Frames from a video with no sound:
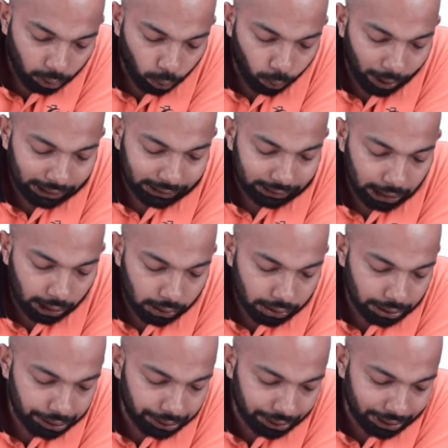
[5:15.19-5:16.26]
one
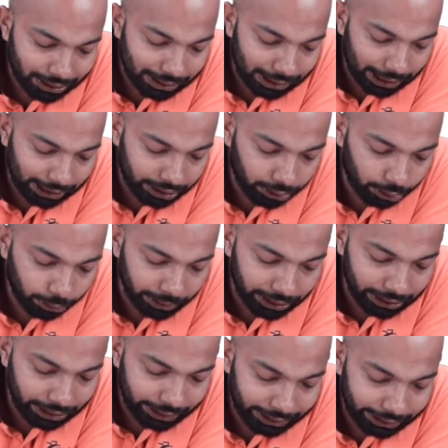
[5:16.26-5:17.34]
thousand units. At
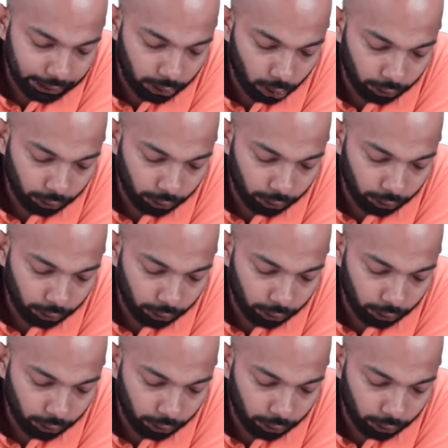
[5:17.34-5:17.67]
twenty, they're